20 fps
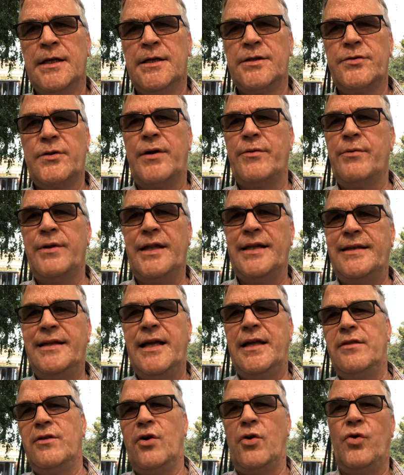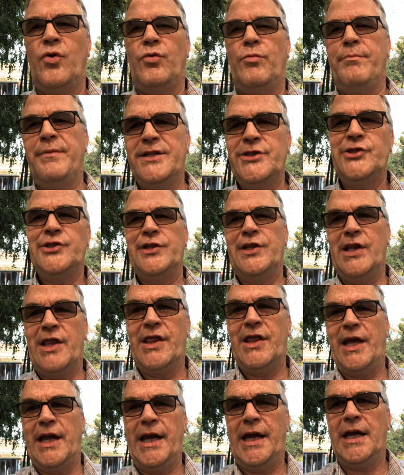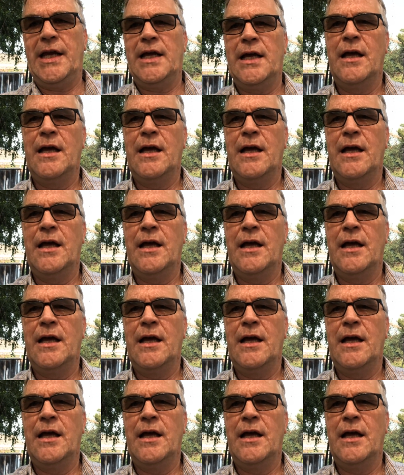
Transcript: so I really dig the whole mission thing.